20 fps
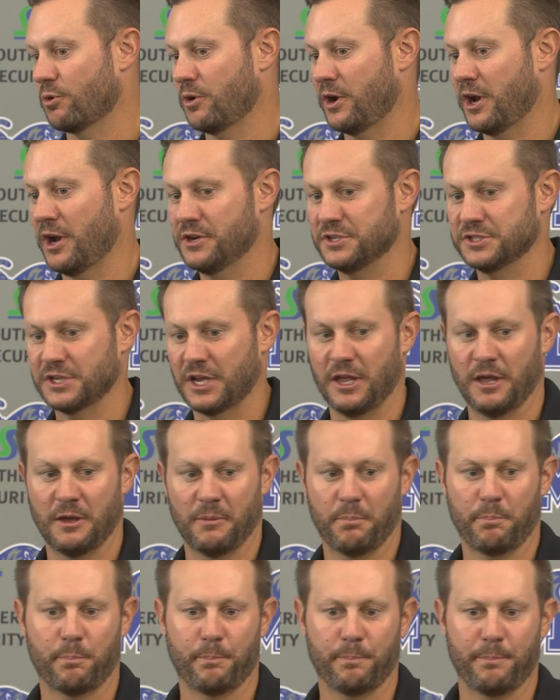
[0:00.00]
coordinator is
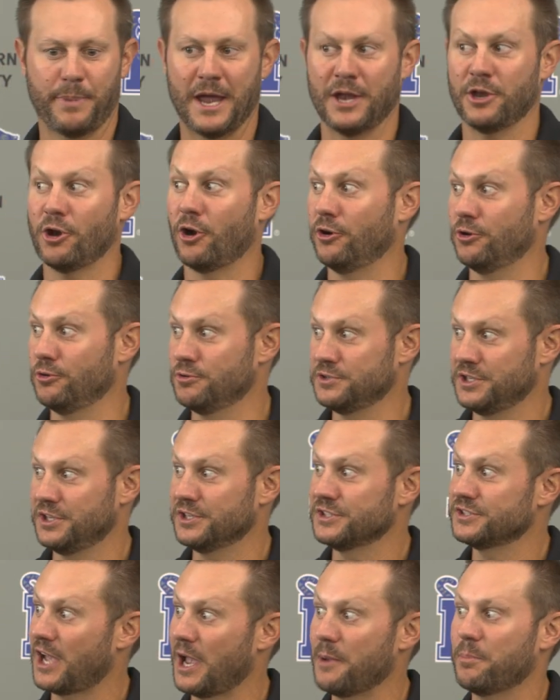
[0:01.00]
a Pat Narduzzi
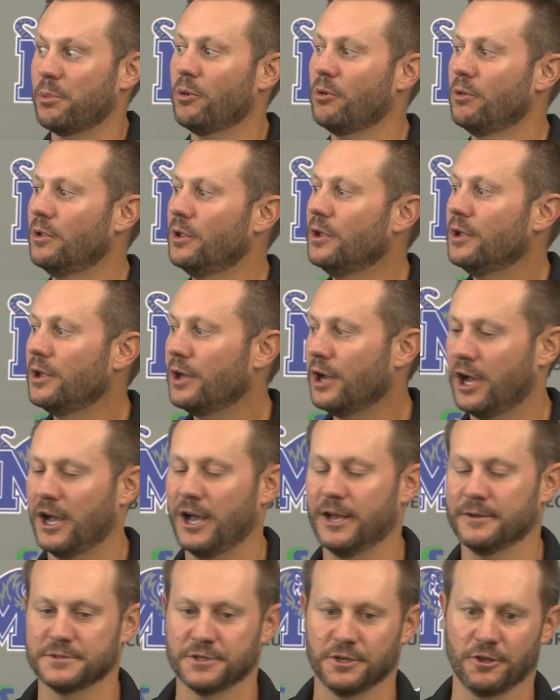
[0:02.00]
disciple.
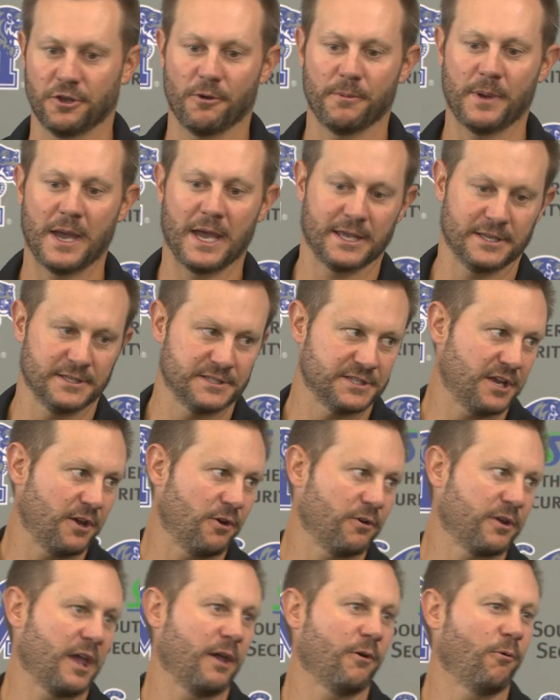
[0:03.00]
So you go back and
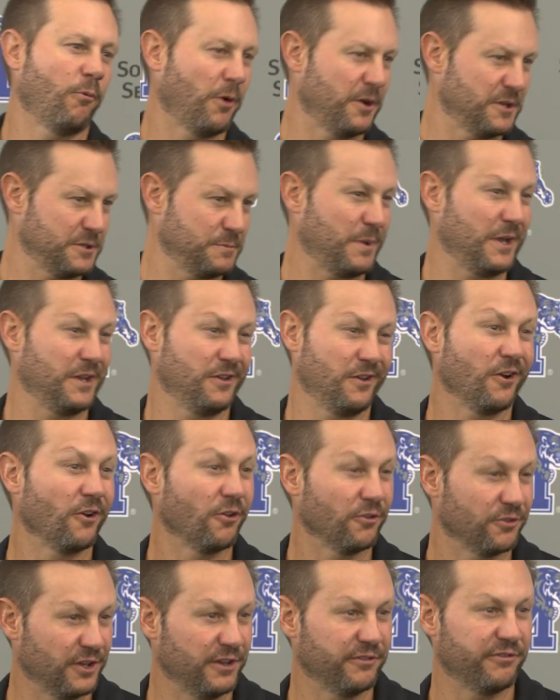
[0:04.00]
say, okay, what has Pitt
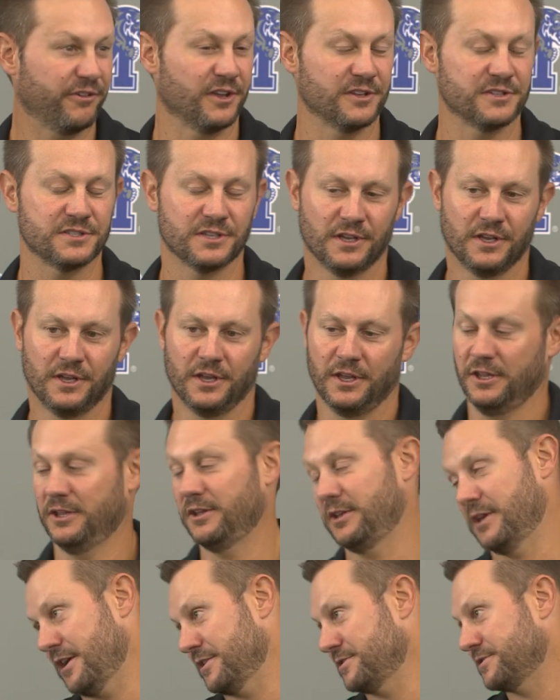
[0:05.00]
done on defense?
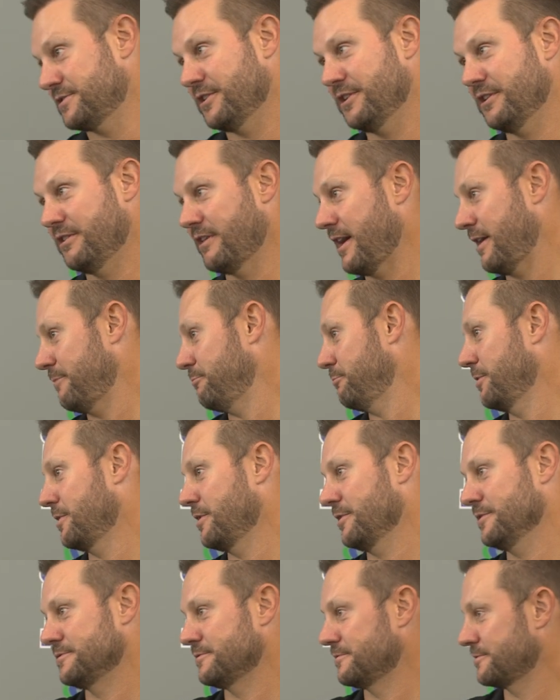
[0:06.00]
You got to study that
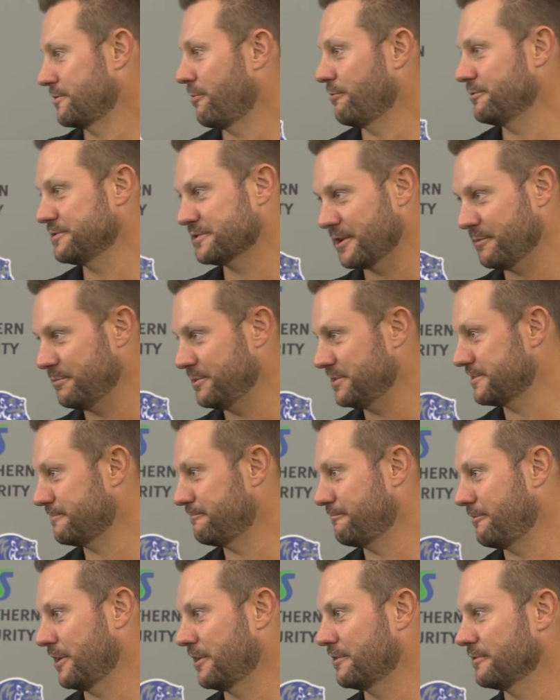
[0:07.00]
because there's always going to be
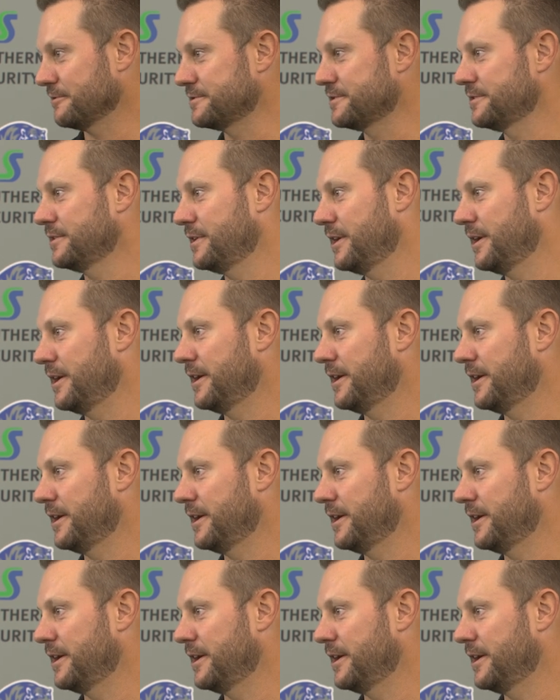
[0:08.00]
some wrinkles.